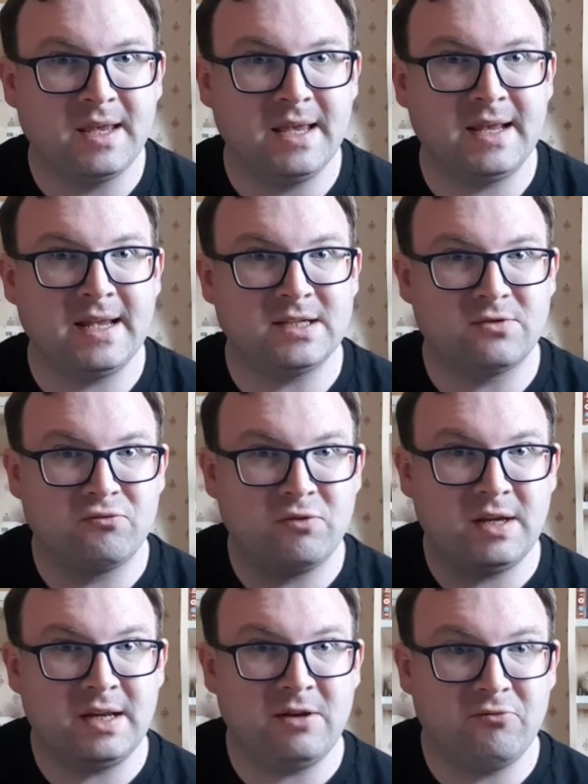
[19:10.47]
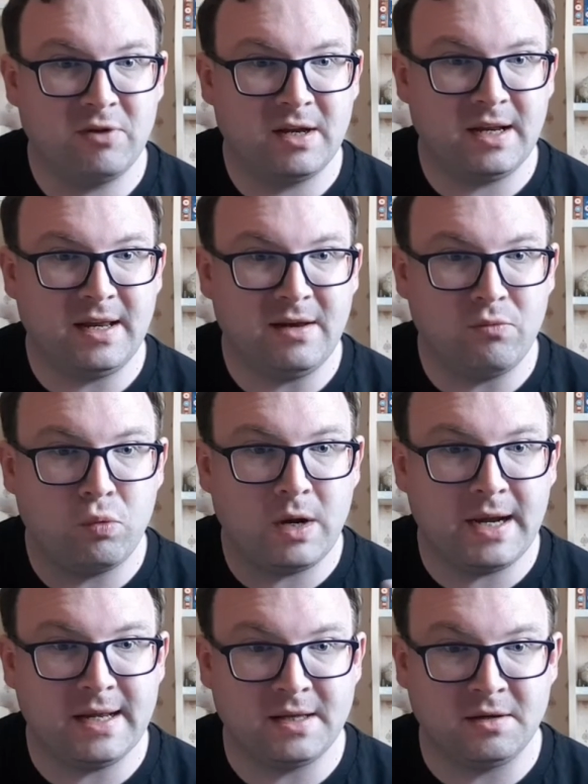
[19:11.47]
It gets really, really
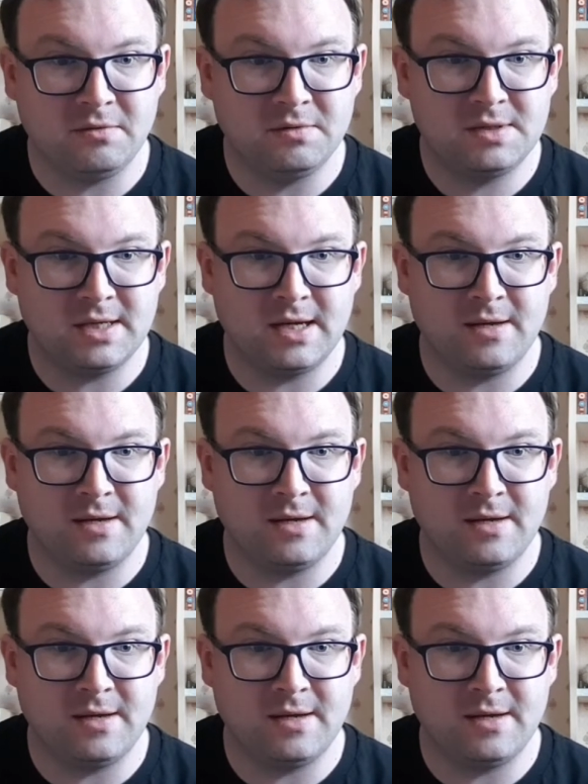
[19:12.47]
weird, and